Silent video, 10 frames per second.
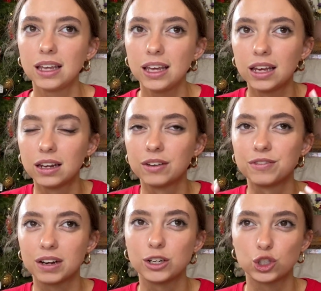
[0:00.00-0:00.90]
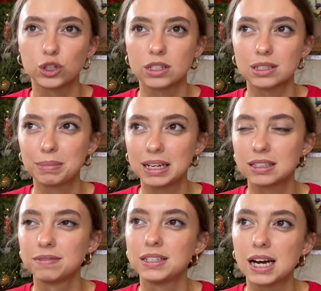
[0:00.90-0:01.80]
in a very short space
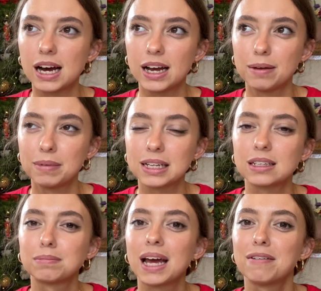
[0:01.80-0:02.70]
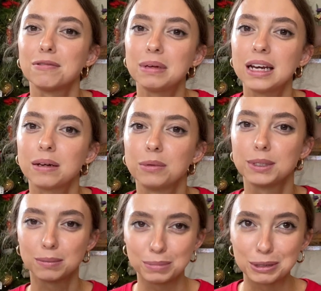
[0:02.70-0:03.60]
of time, except I haven't been able
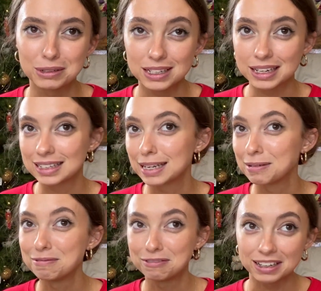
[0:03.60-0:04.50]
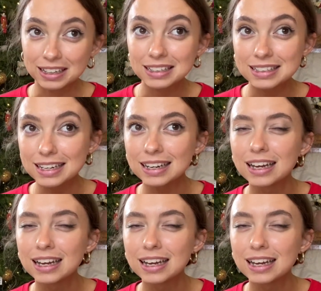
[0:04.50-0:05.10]
to build it because I've been feeling sick.